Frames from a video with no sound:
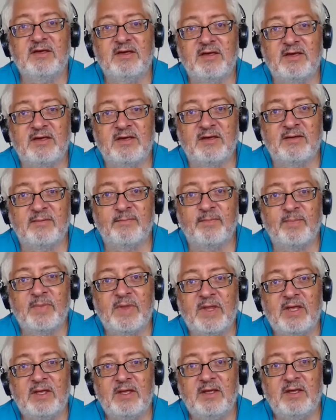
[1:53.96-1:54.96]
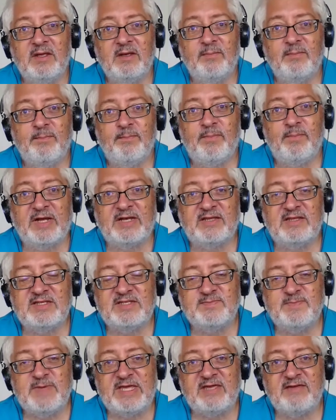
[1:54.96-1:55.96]
Um, mm-hmm. But
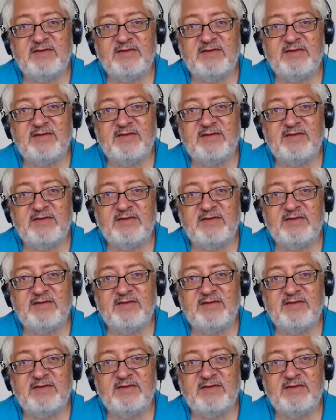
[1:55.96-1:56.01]
these big